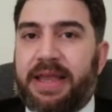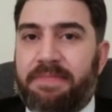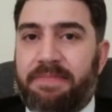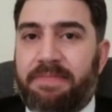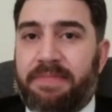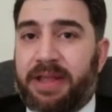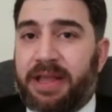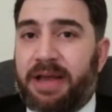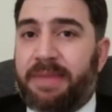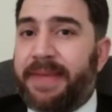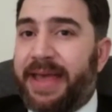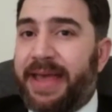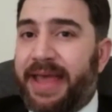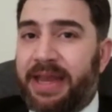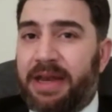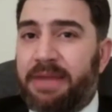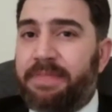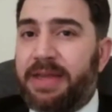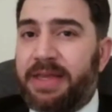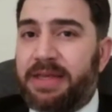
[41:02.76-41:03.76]
can become
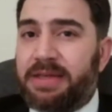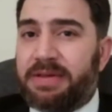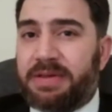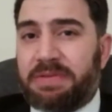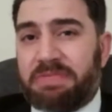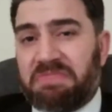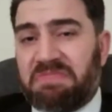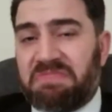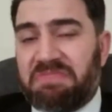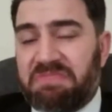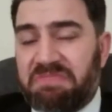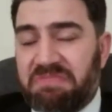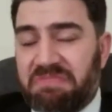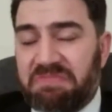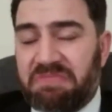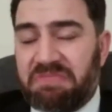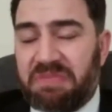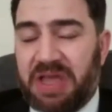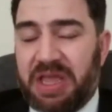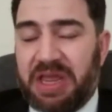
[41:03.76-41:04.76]
enemies
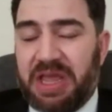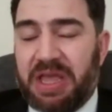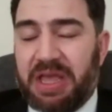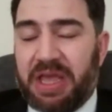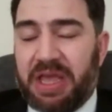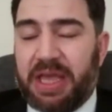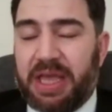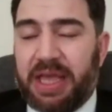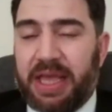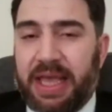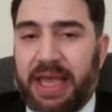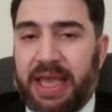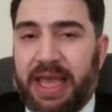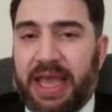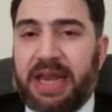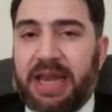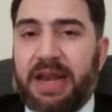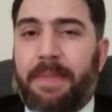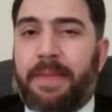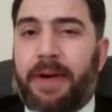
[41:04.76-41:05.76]

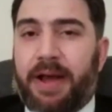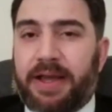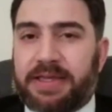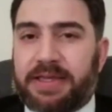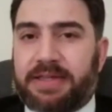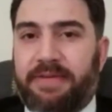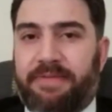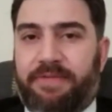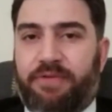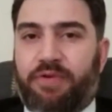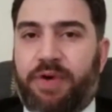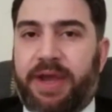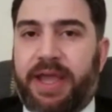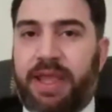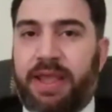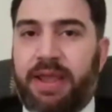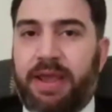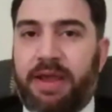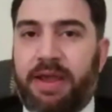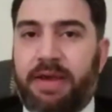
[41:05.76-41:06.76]
in a positive
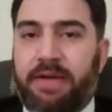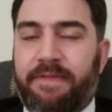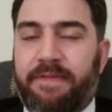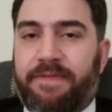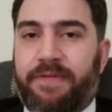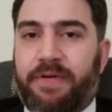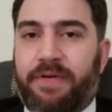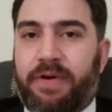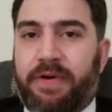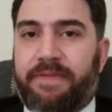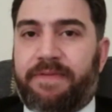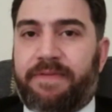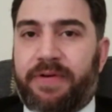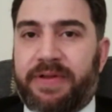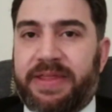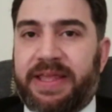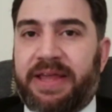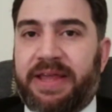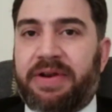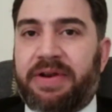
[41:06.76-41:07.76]
way for
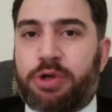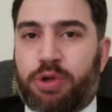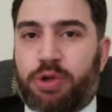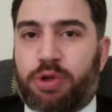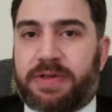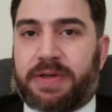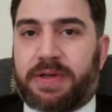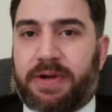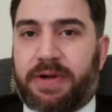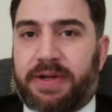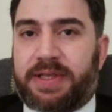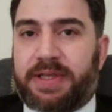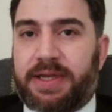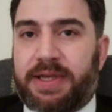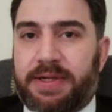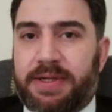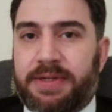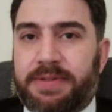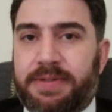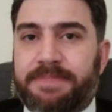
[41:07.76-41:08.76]
their regional security.
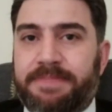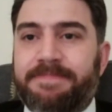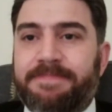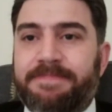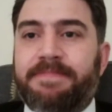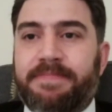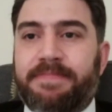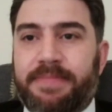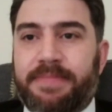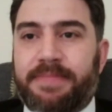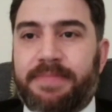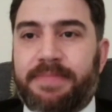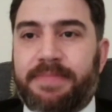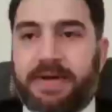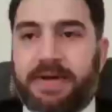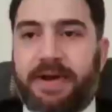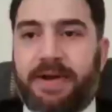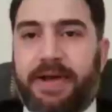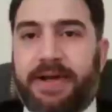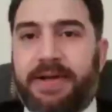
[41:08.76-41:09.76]

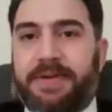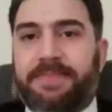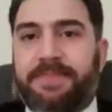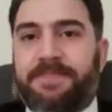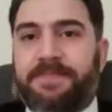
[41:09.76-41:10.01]
Sorry, go ahead.